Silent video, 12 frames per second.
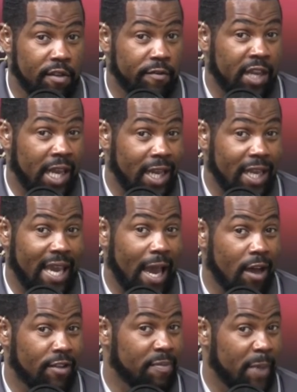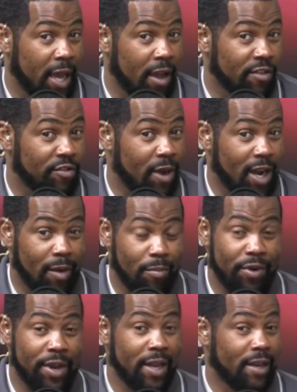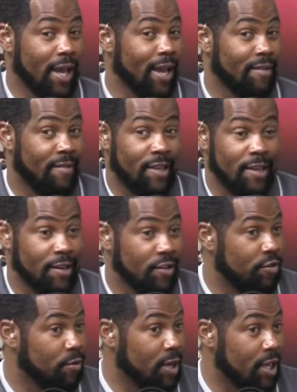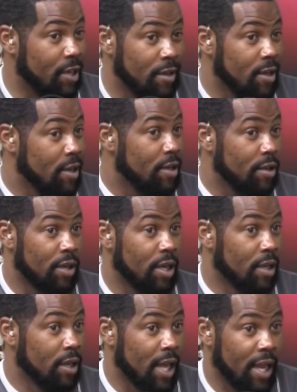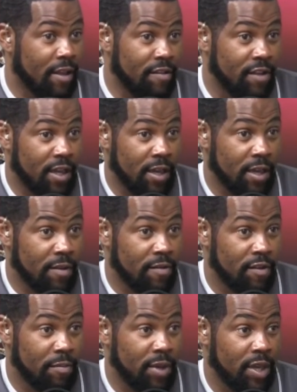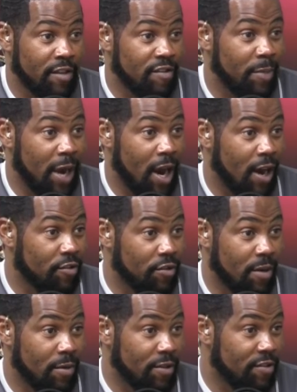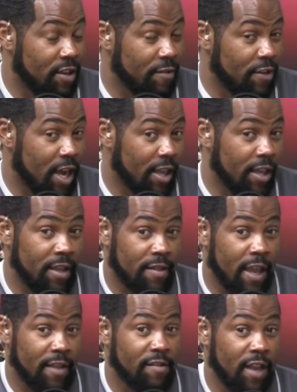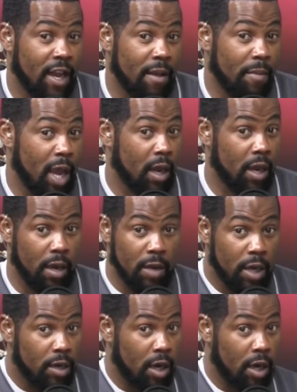of Kenny Cow's pals so I can bring like 10 to 20 young ladies in to be inspired. So I'm gonna see if I can get coach, that sign back coach, up.